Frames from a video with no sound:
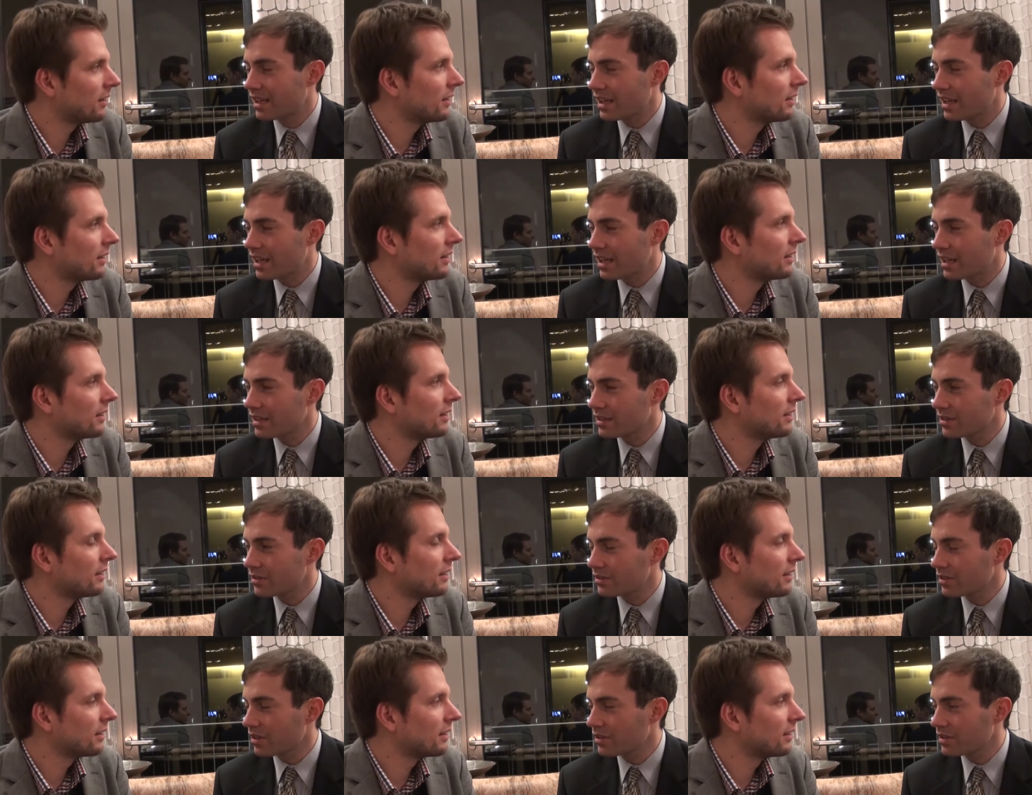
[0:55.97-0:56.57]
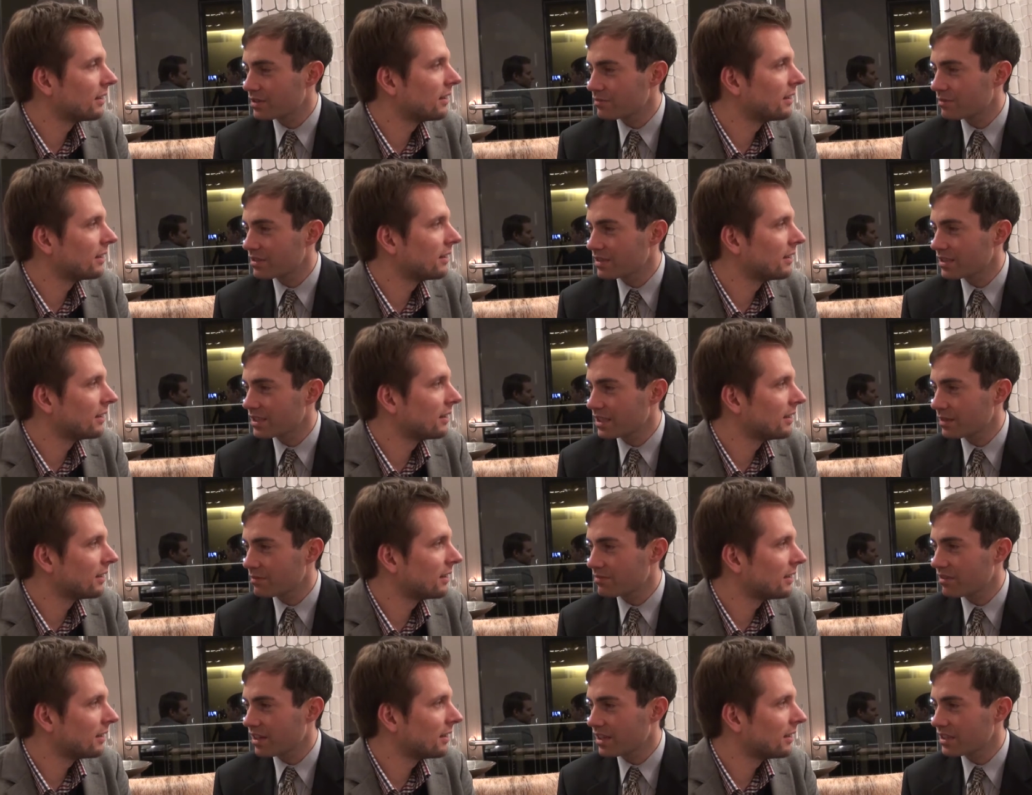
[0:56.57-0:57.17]
Speaker 1: And there's
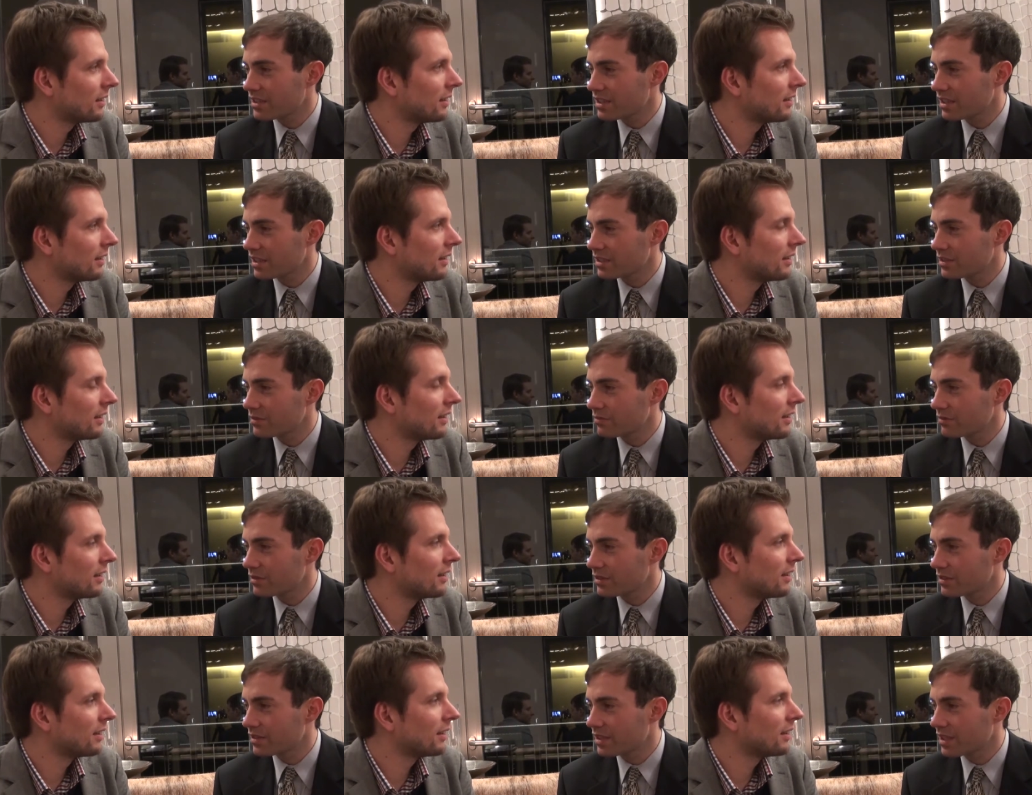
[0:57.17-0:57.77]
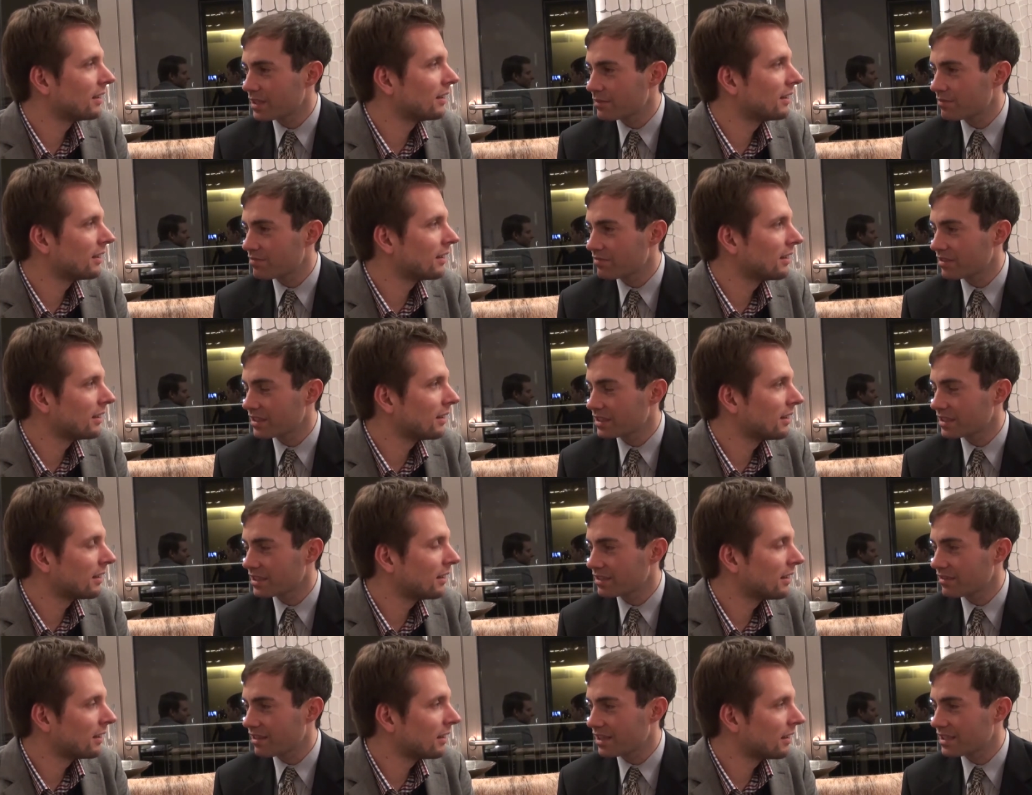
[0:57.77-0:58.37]
ultimately a project where they
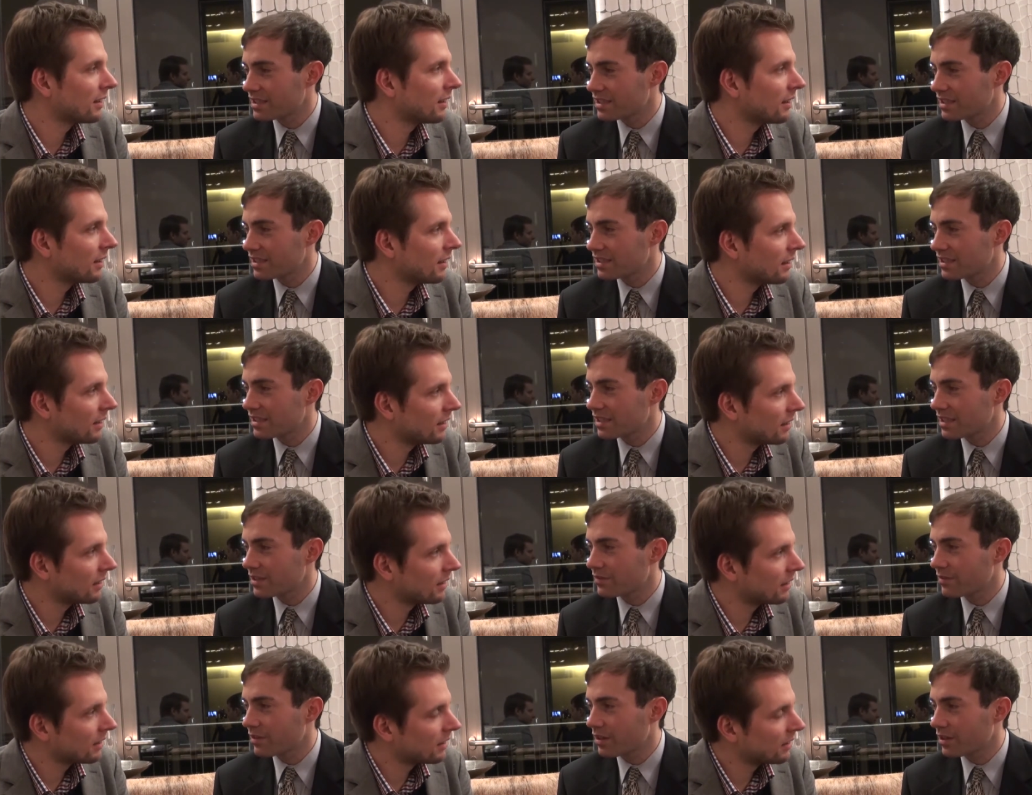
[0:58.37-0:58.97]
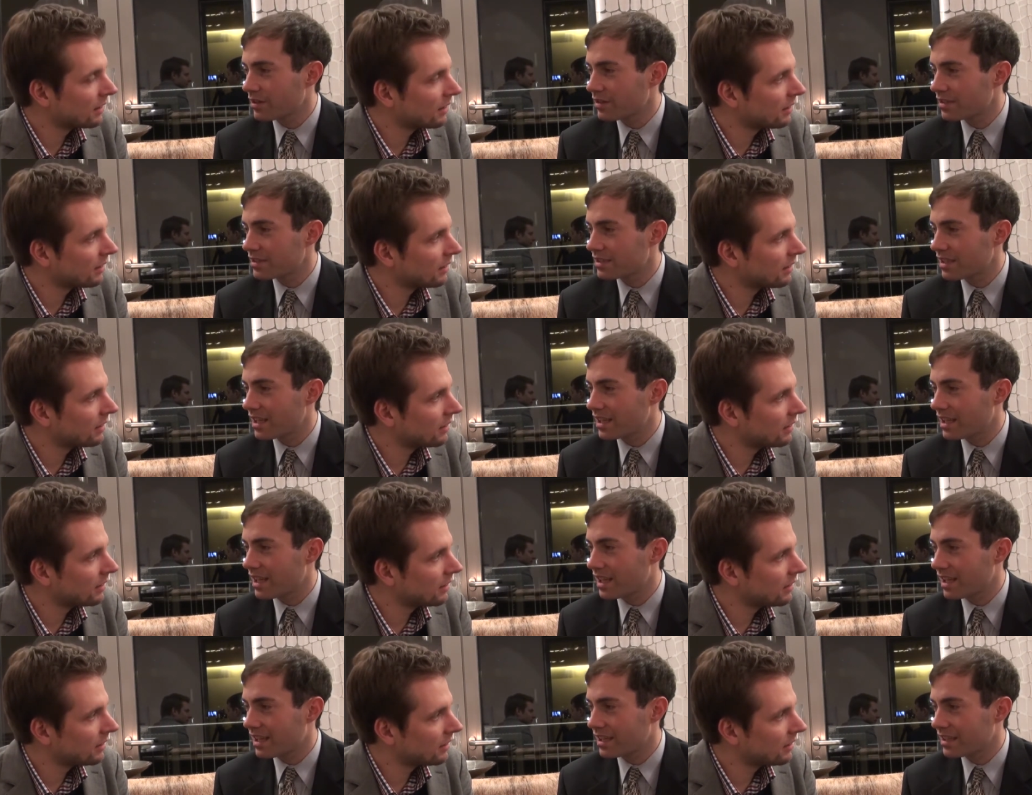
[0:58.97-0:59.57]
bring their ideas as far as
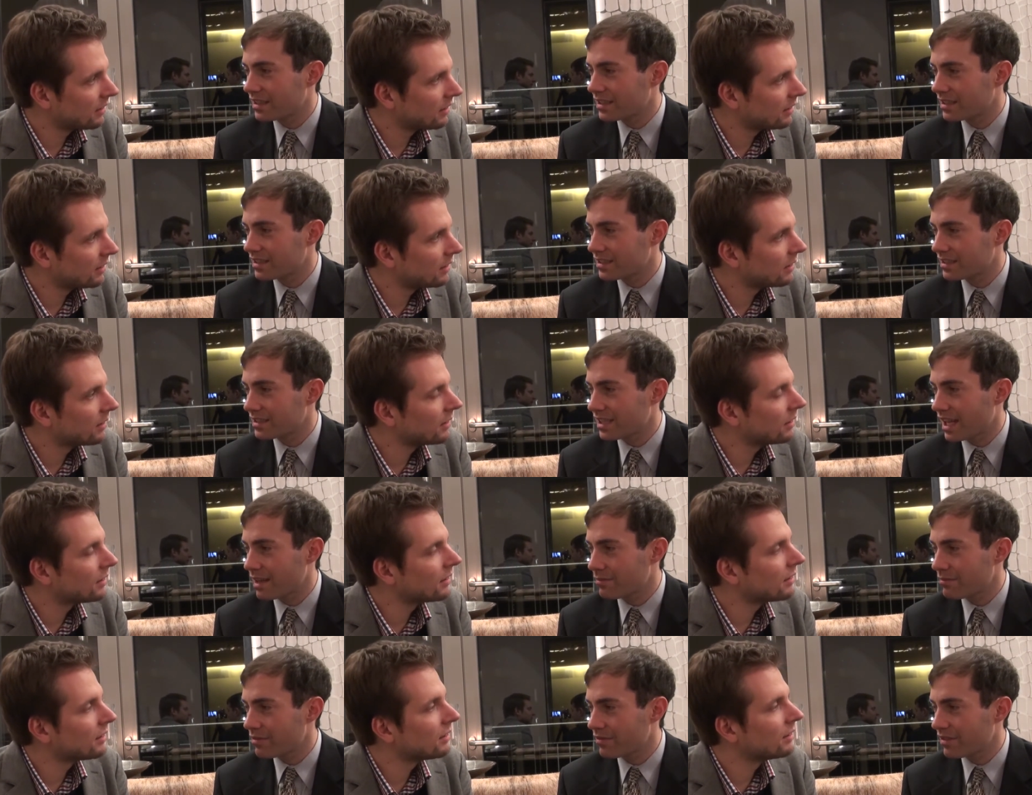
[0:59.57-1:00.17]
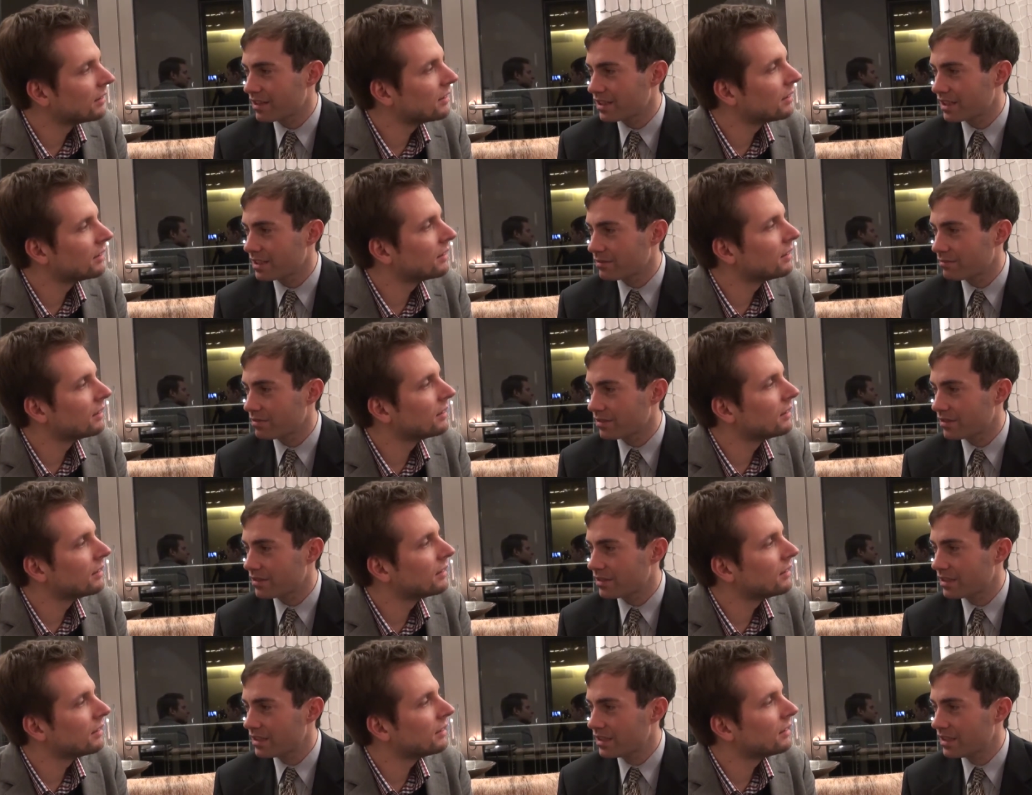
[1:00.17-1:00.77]
they can in the time
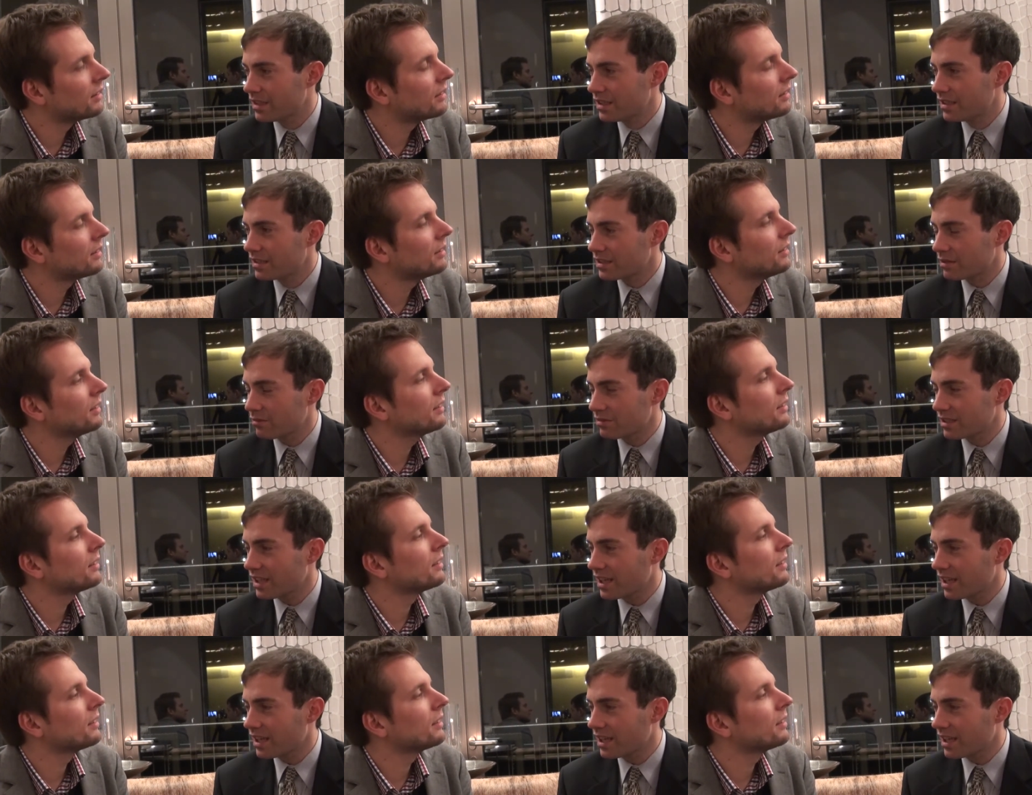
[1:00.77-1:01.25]
available. So it's